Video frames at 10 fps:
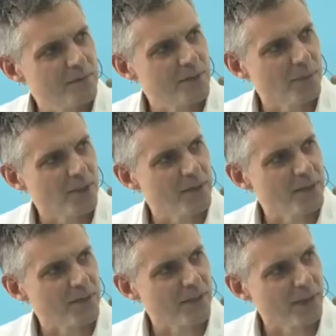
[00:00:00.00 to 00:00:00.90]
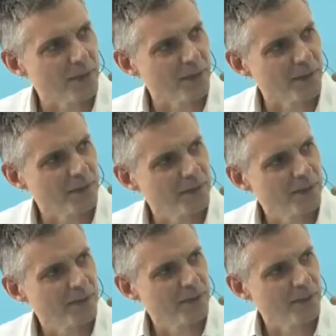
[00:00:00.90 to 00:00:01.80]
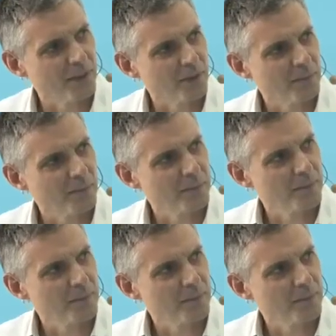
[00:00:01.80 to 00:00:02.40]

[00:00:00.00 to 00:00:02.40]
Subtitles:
some ideas of that one, Guillaume?